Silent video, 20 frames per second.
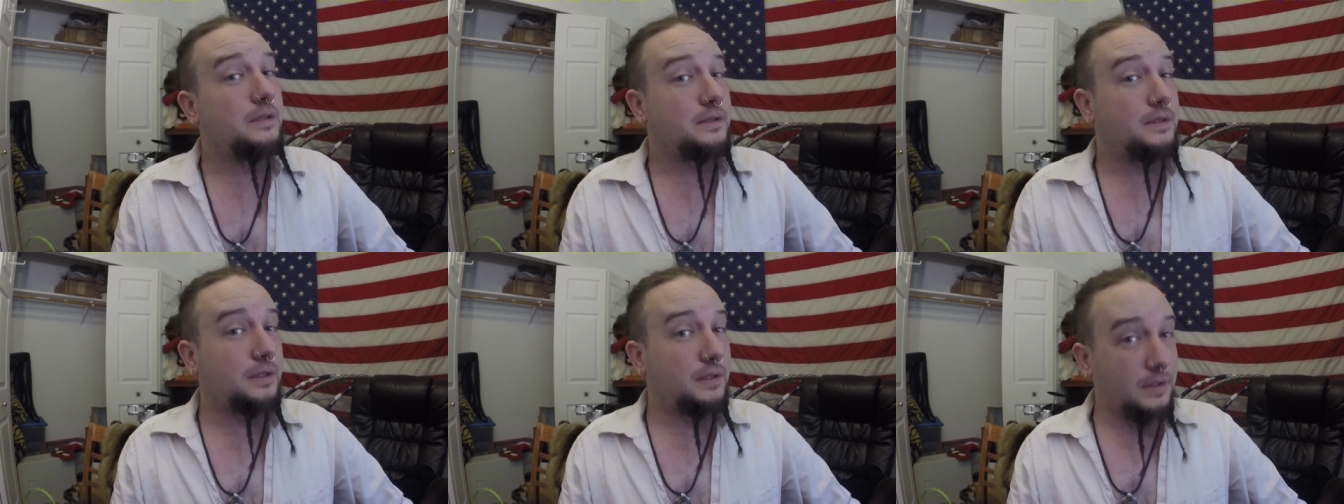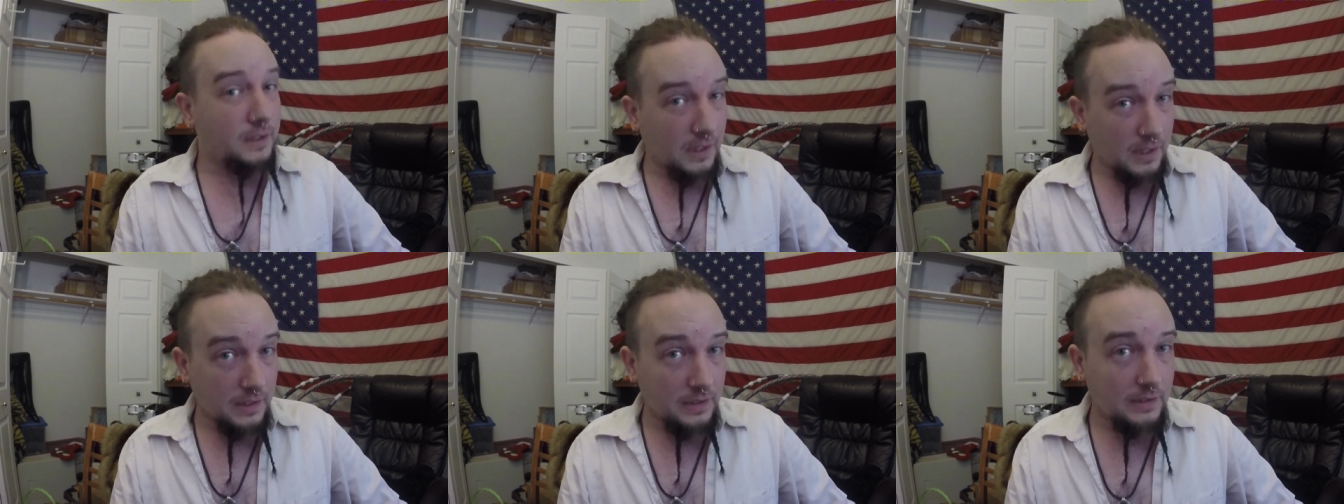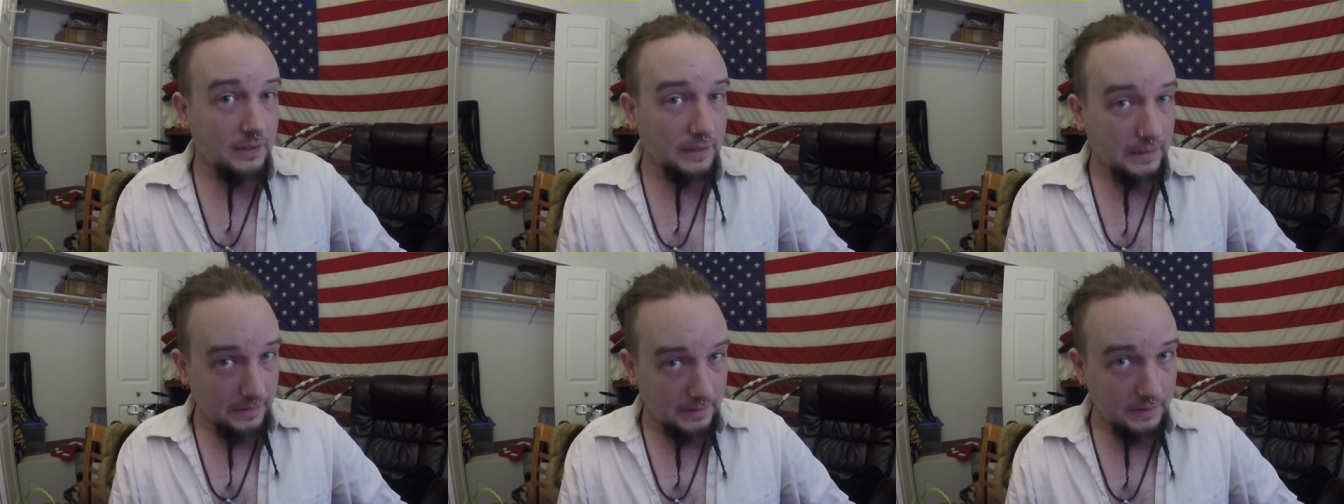did not
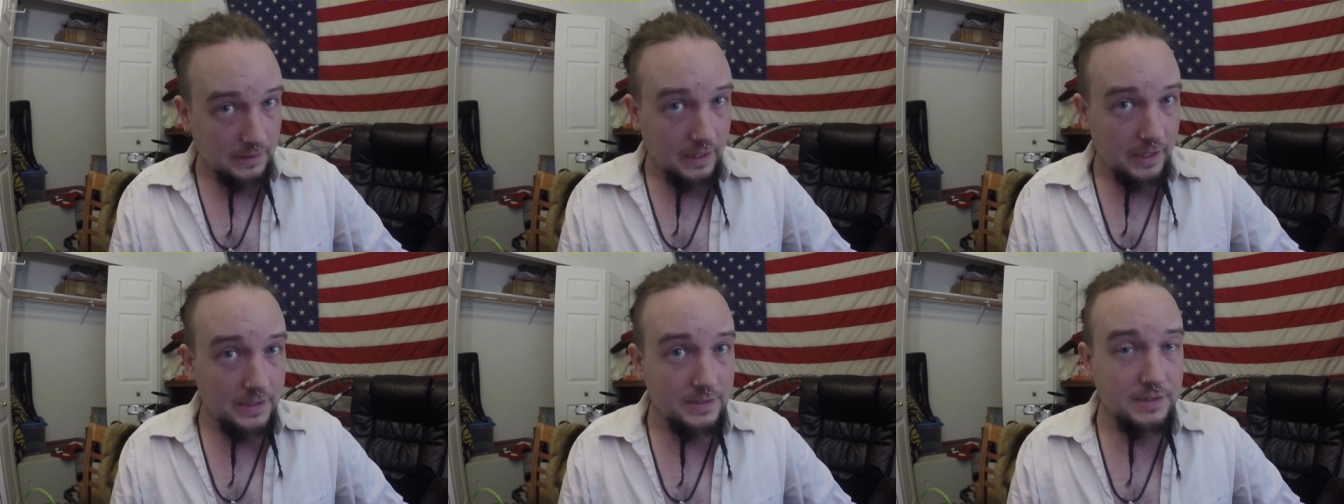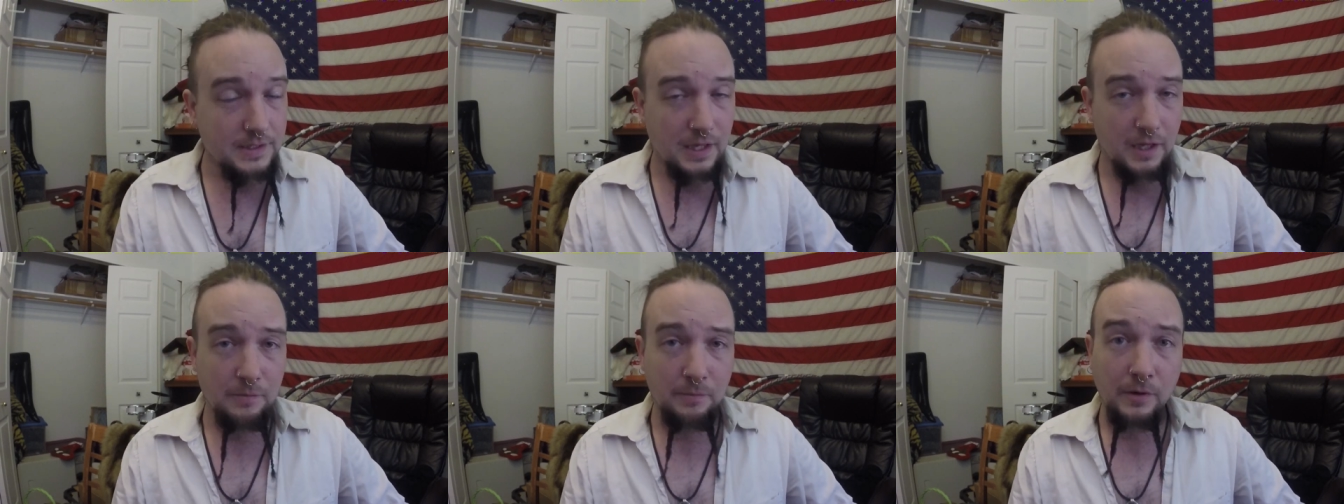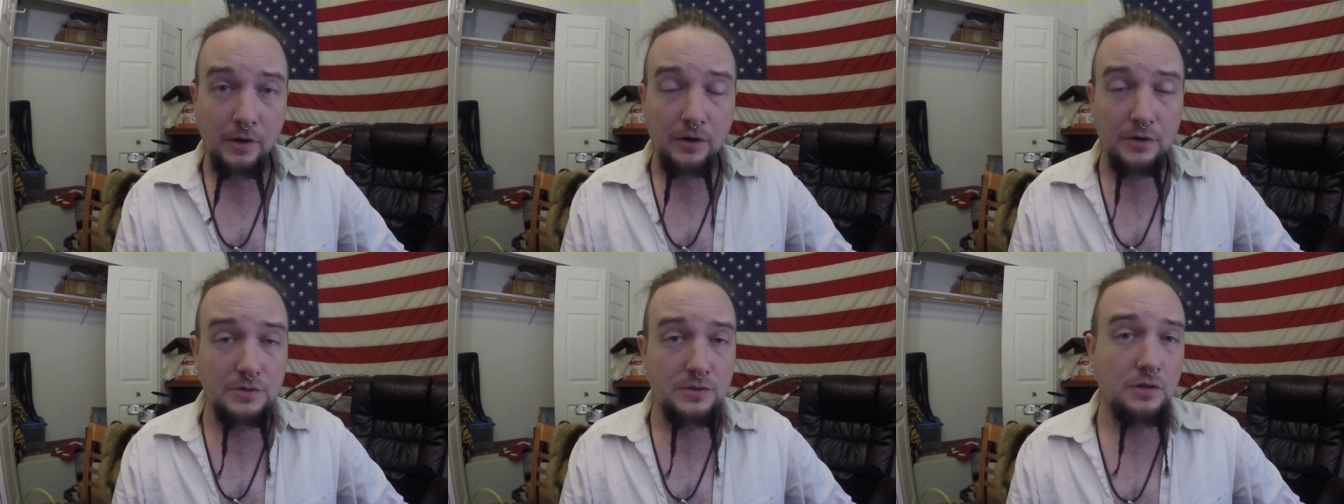legalize gay
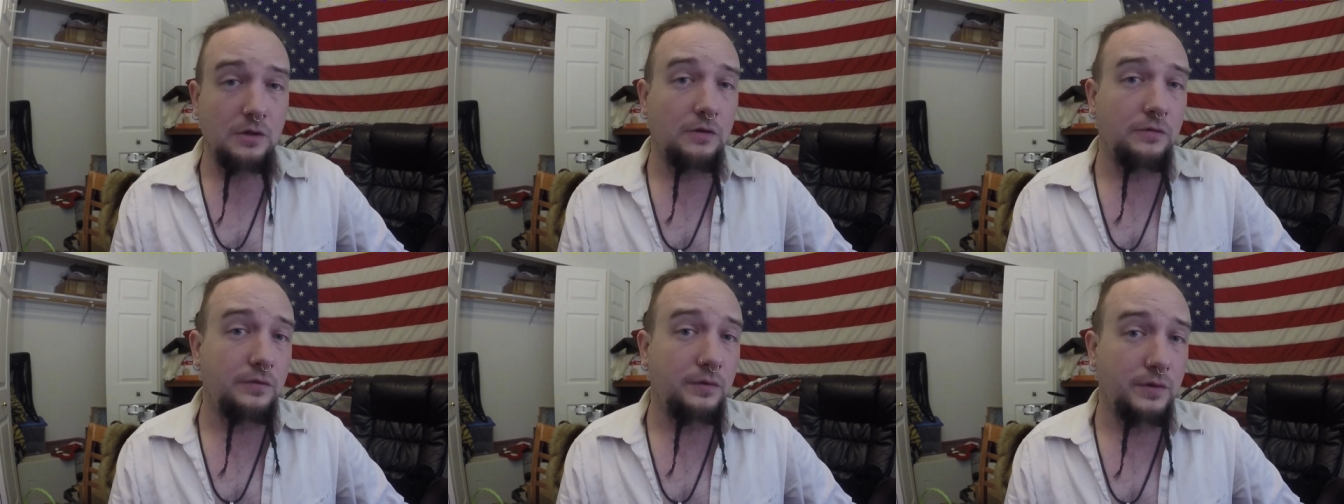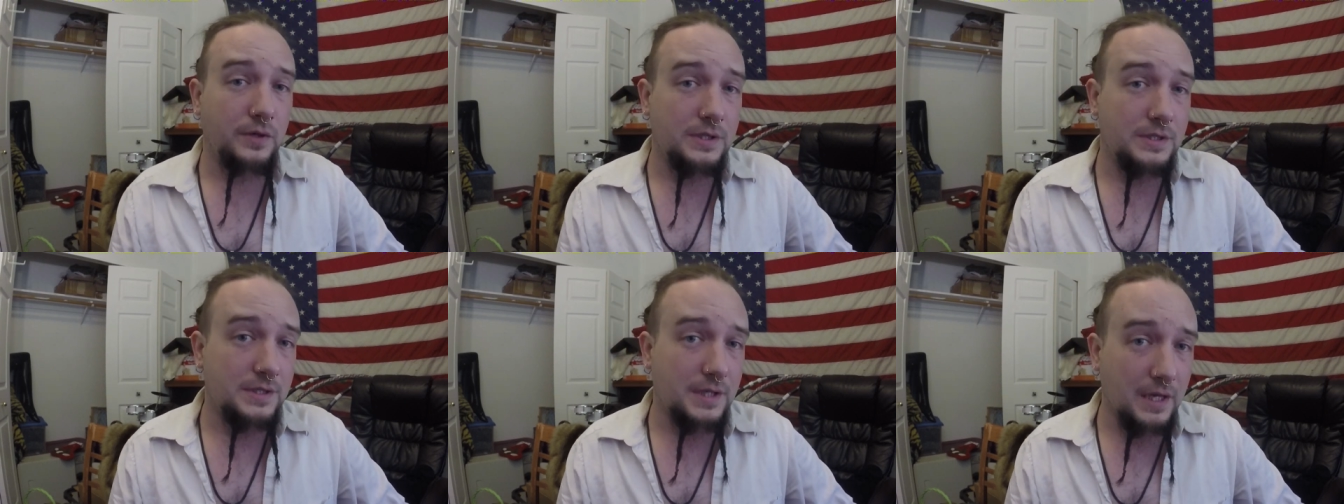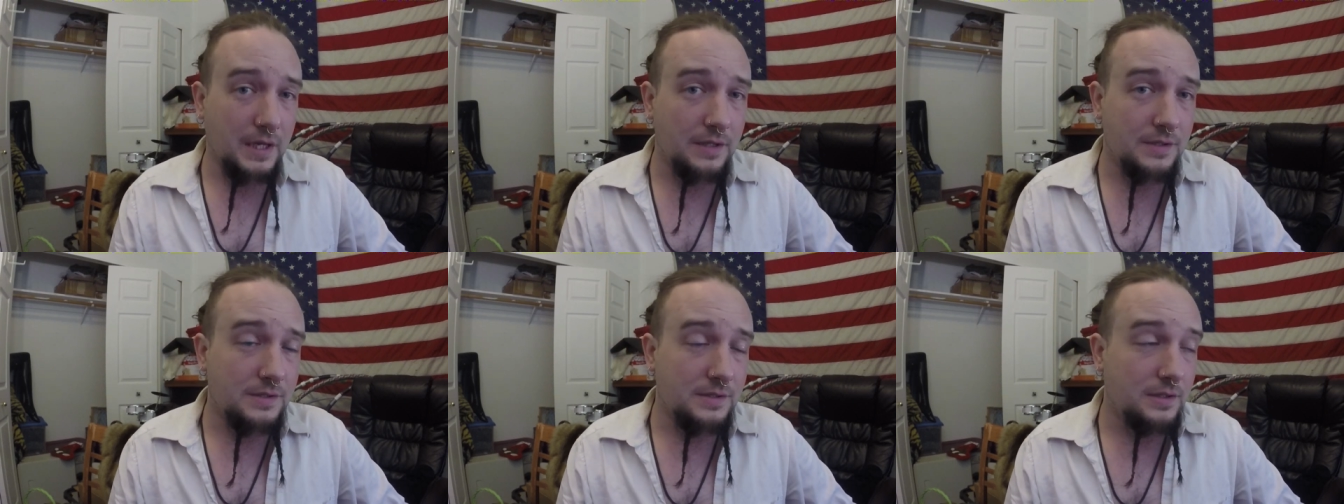marriage in all 50
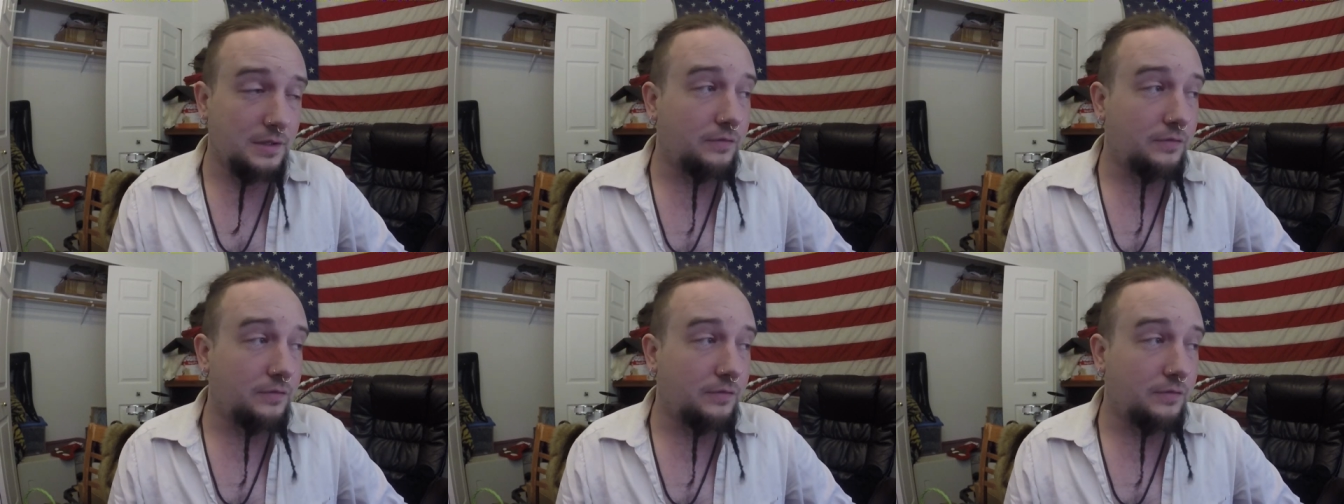states.